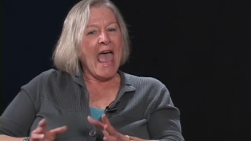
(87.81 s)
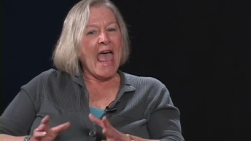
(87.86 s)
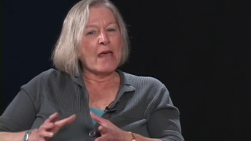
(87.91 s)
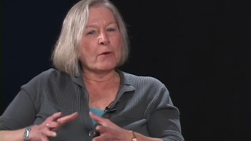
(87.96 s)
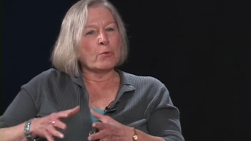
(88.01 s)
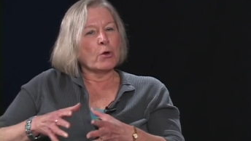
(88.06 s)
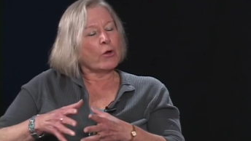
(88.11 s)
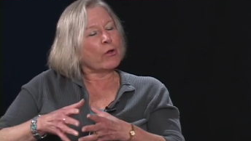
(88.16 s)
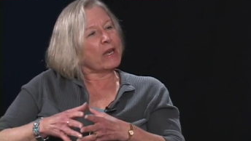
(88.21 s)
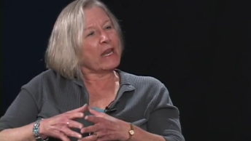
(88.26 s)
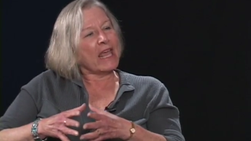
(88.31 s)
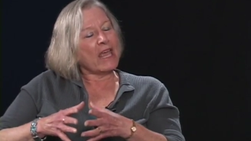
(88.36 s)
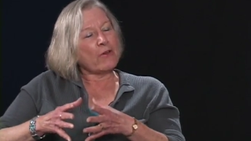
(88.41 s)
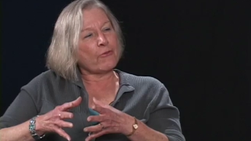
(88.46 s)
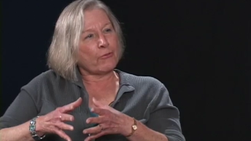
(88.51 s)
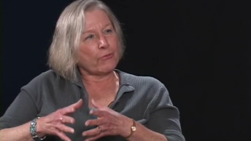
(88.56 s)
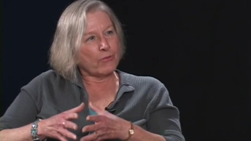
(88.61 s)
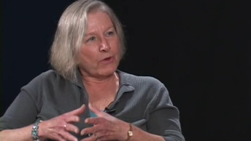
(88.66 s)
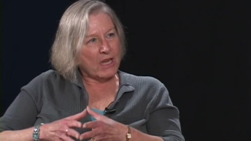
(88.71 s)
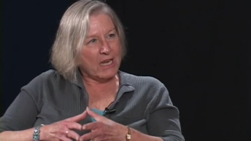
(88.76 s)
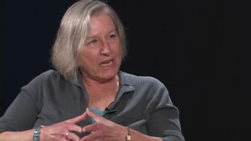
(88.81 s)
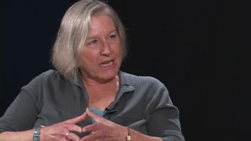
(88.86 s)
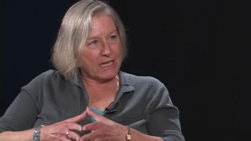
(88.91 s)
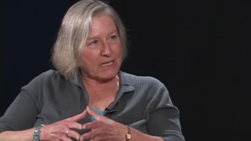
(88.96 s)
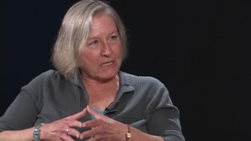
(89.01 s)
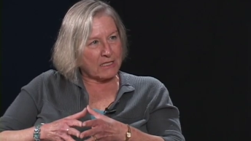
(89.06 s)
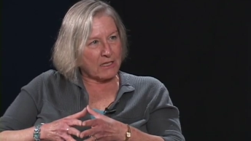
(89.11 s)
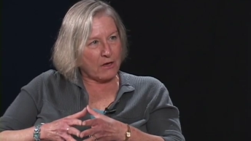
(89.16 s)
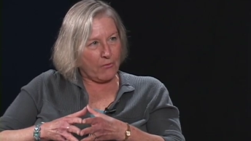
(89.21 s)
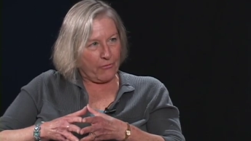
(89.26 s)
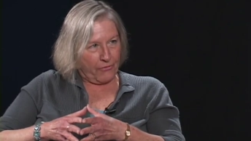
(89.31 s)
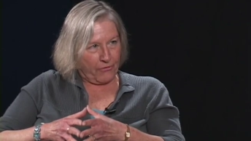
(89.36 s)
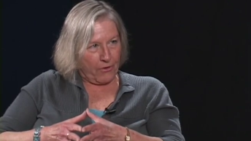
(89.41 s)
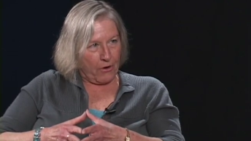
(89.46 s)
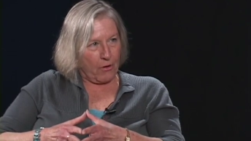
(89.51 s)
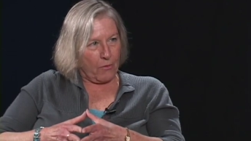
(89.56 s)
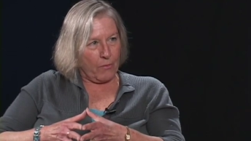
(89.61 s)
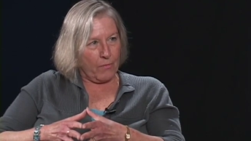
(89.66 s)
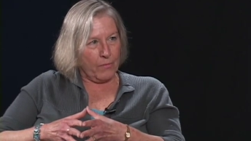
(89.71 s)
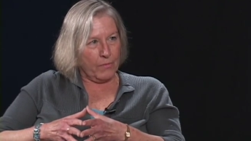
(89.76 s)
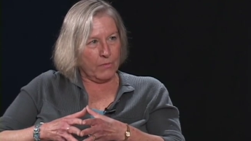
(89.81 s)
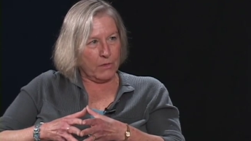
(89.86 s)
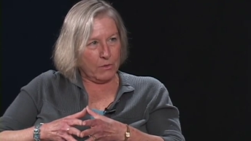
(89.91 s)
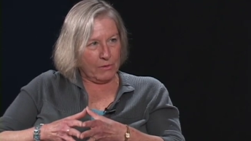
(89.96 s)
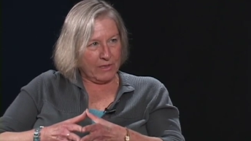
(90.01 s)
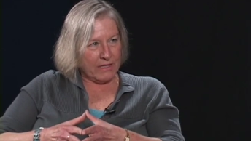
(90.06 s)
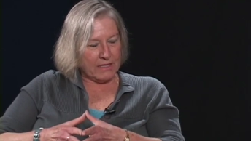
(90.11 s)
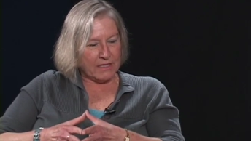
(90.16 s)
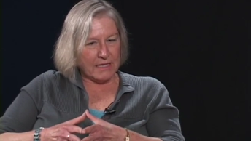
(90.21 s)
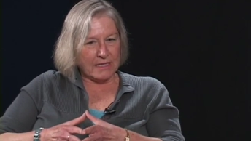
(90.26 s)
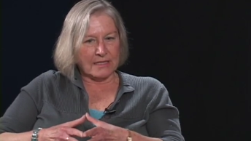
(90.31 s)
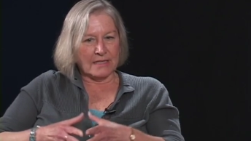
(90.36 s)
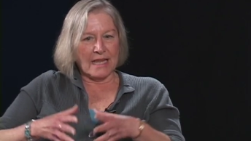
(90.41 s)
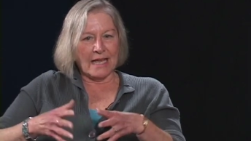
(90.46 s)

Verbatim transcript: and we're going to have readings from Ulysses.